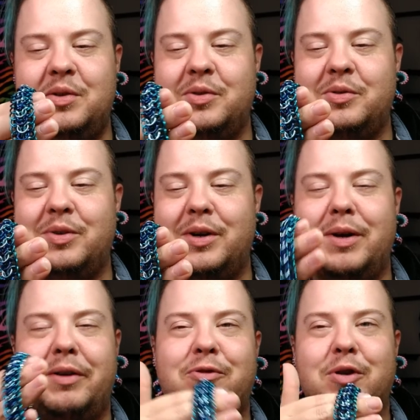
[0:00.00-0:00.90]
to one
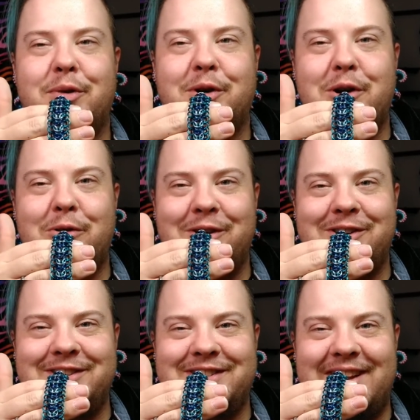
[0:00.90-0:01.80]
of my former
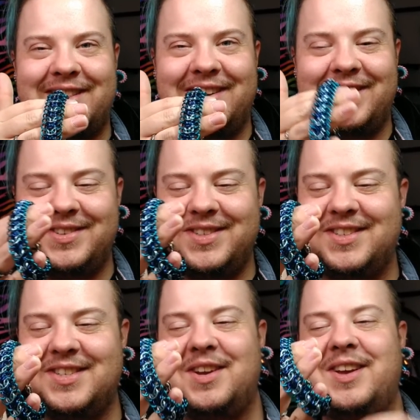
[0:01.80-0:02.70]
coworkers at
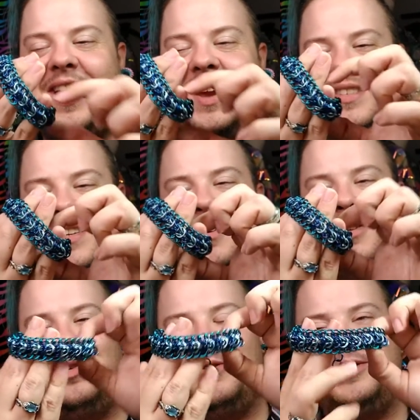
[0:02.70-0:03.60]
Lowe's. She has it
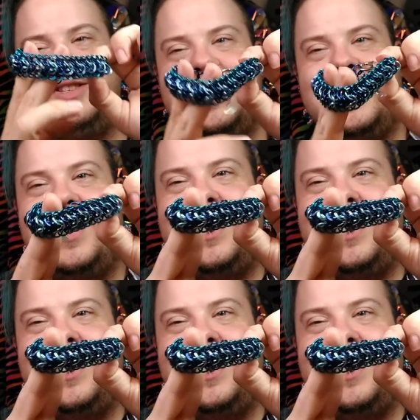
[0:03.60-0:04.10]
on hold.